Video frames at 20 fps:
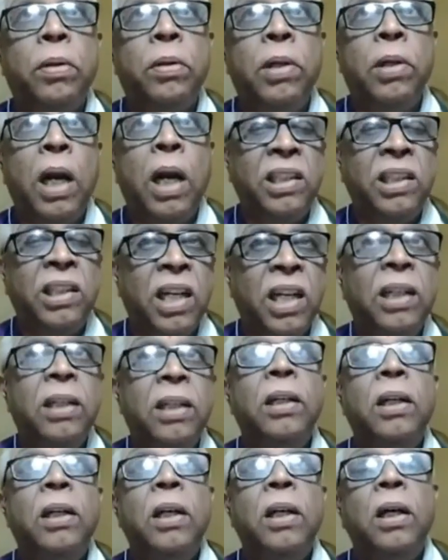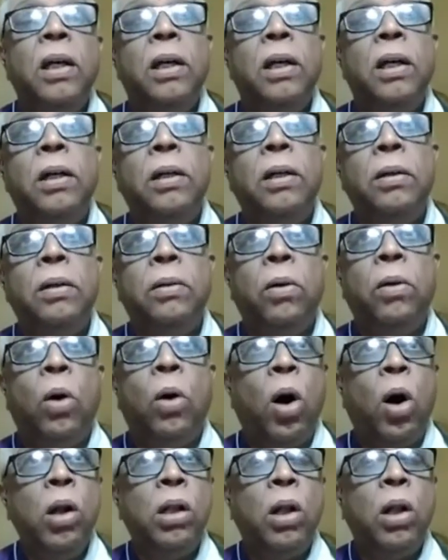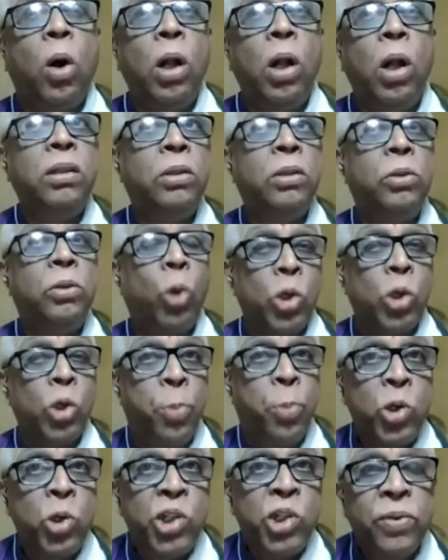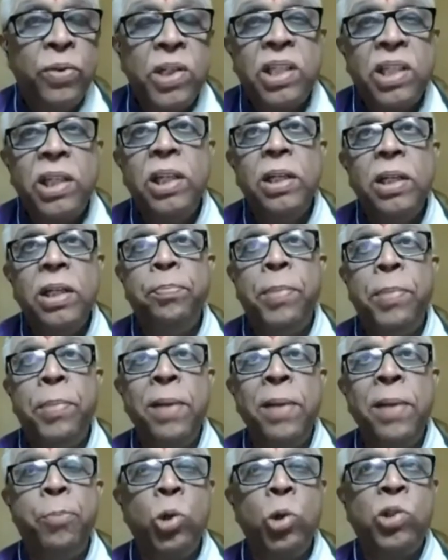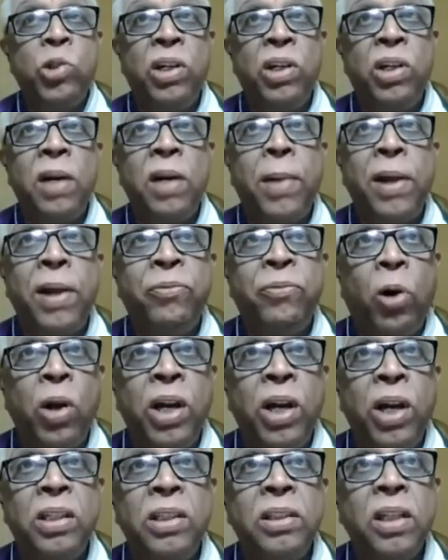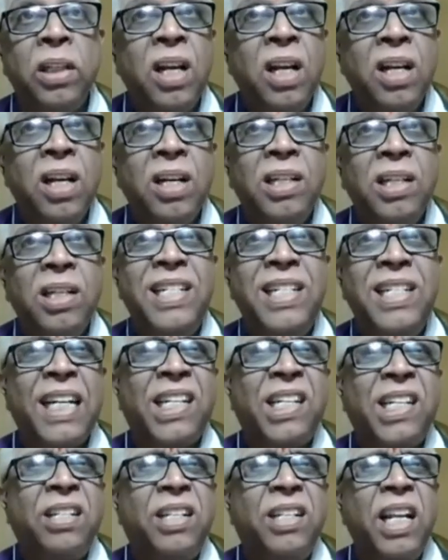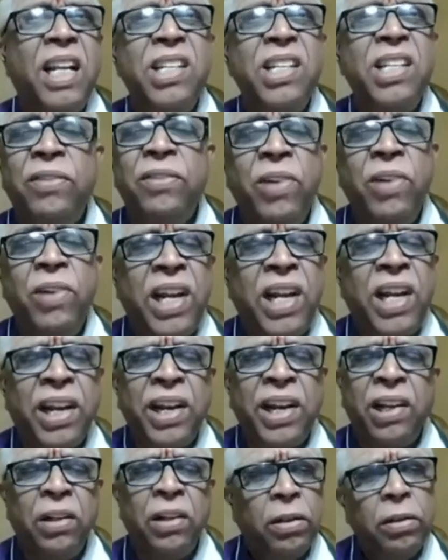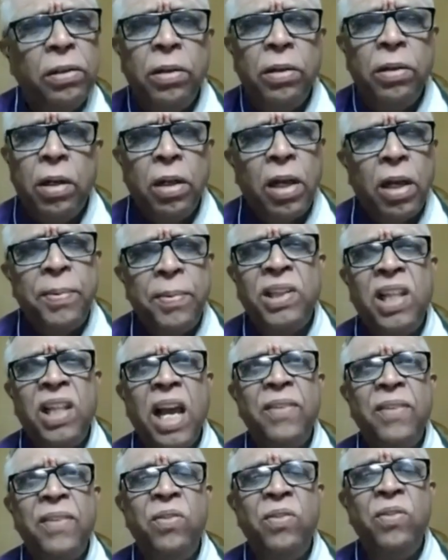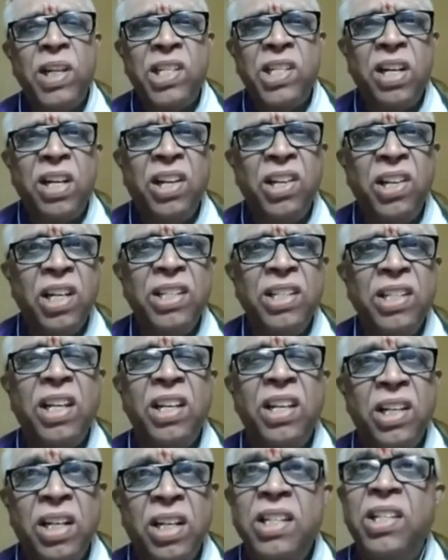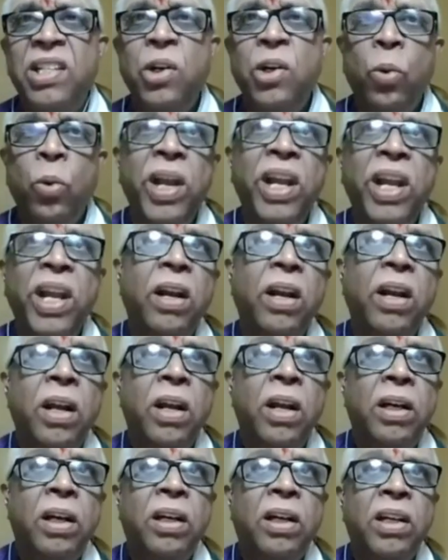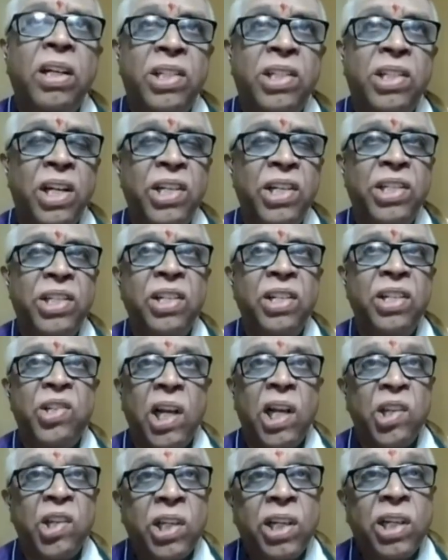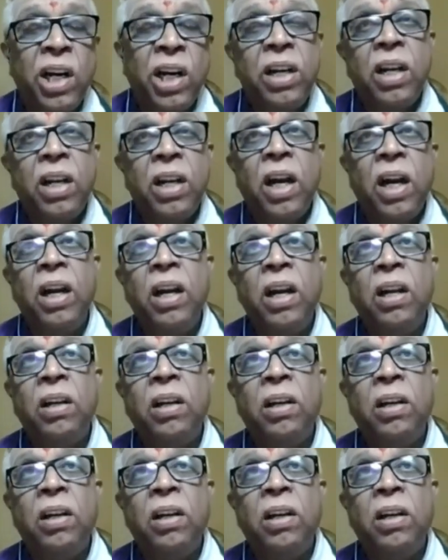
Lalita, all those books, you will see many books written by foreigners, extensively technical. I mean, they have invested years and years in doing research in Sanskrit, and